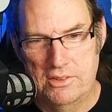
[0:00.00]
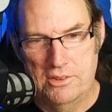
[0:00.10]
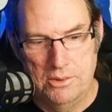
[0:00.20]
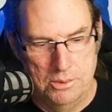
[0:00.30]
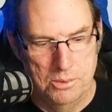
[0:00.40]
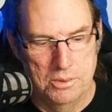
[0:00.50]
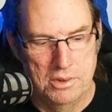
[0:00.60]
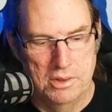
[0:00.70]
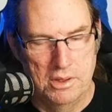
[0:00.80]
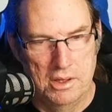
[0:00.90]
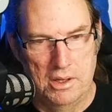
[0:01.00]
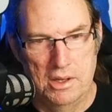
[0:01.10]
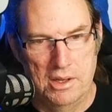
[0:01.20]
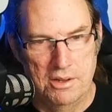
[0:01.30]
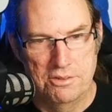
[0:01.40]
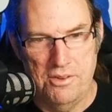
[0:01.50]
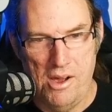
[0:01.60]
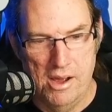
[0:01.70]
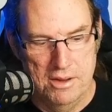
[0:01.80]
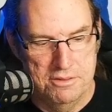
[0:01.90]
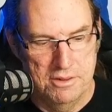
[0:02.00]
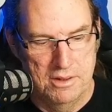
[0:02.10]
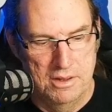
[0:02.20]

to 5.